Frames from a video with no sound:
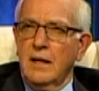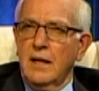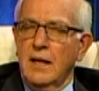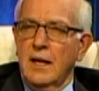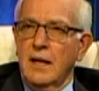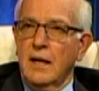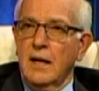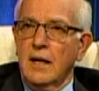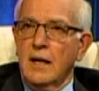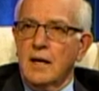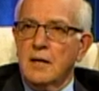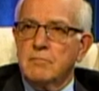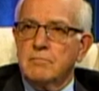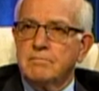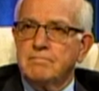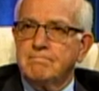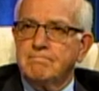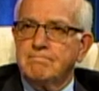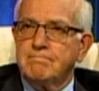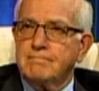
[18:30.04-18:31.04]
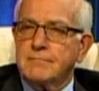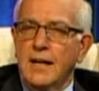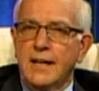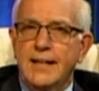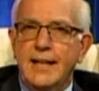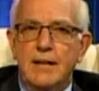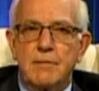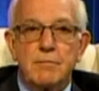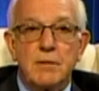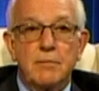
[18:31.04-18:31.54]
I
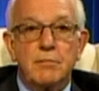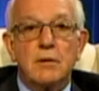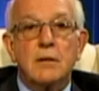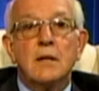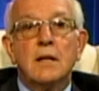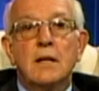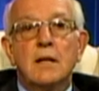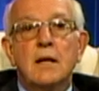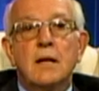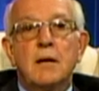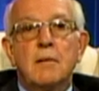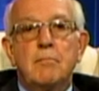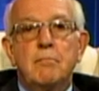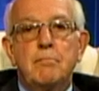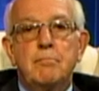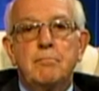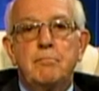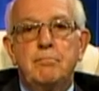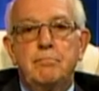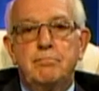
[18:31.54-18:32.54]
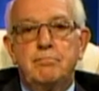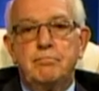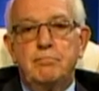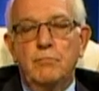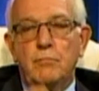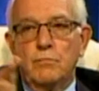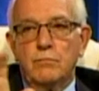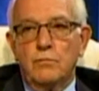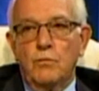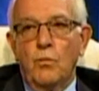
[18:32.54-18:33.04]
can't remember
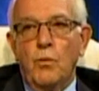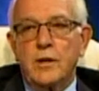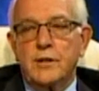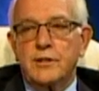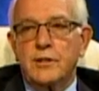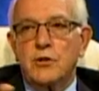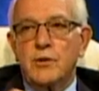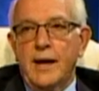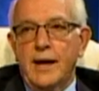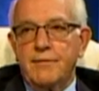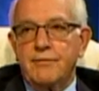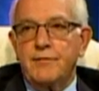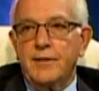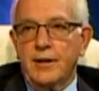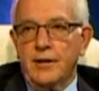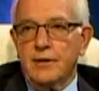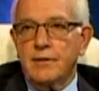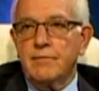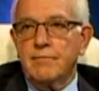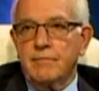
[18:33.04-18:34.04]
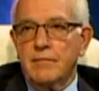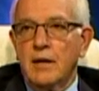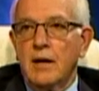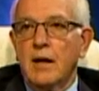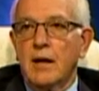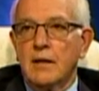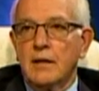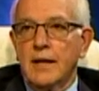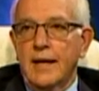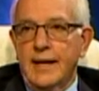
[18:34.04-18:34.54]
where the craft fair
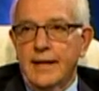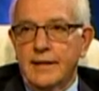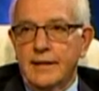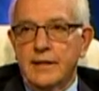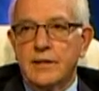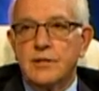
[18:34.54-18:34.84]
land is.